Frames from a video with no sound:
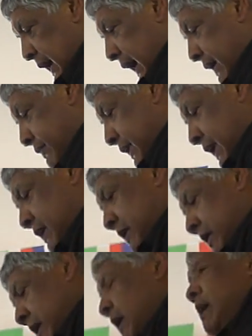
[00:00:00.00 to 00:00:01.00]
And the
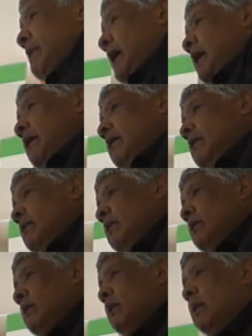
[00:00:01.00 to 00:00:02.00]
economy
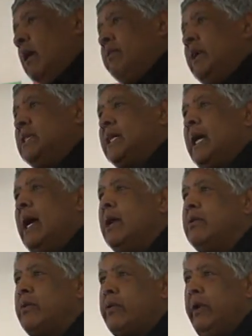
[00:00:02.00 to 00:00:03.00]
of this
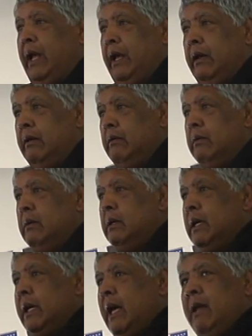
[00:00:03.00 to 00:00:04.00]
country
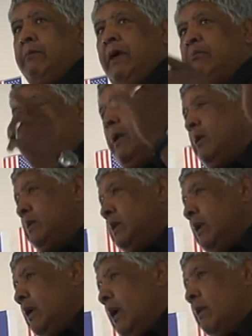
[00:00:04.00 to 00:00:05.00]
can be
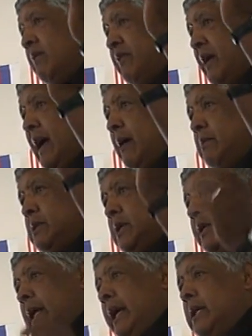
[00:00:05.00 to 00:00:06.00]
built on the farms
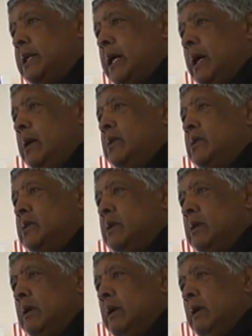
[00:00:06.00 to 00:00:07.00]
on the East Coast,
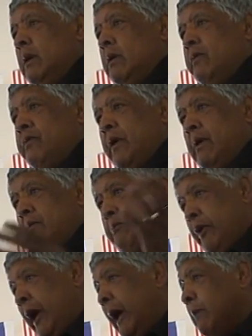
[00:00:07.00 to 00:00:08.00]
from
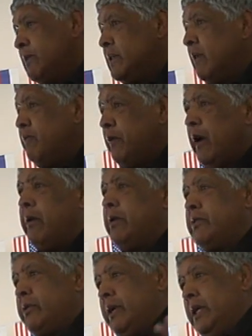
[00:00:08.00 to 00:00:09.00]
perhaps the
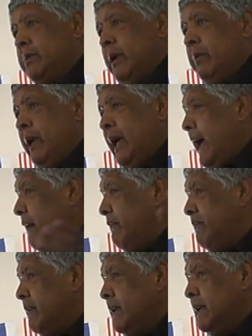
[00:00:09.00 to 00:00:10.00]
forestries where we
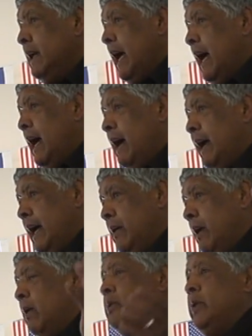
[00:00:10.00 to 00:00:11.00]
have an
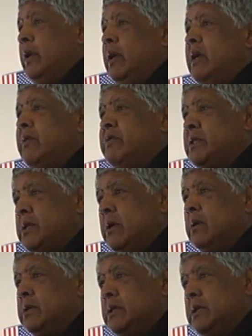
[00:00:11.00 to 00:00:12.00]
alternative
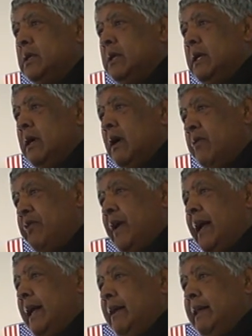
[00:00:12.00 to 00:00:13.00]
source of
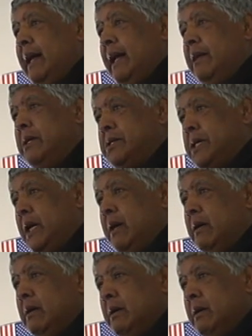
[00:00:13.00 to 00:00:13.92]
finding that energy.